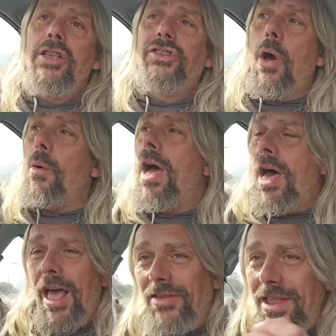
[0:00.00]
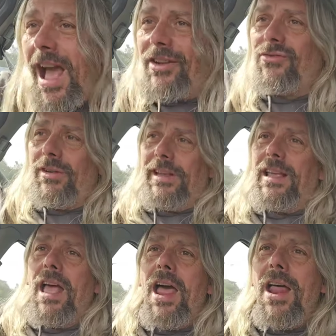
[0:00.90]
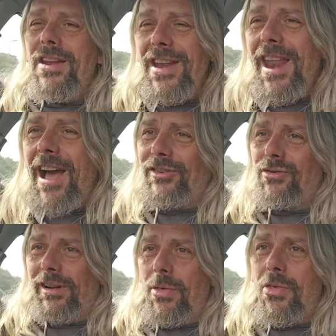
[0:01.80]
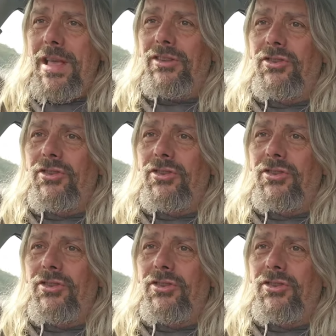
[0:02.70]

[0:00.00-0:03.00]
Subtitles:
So naturally the thing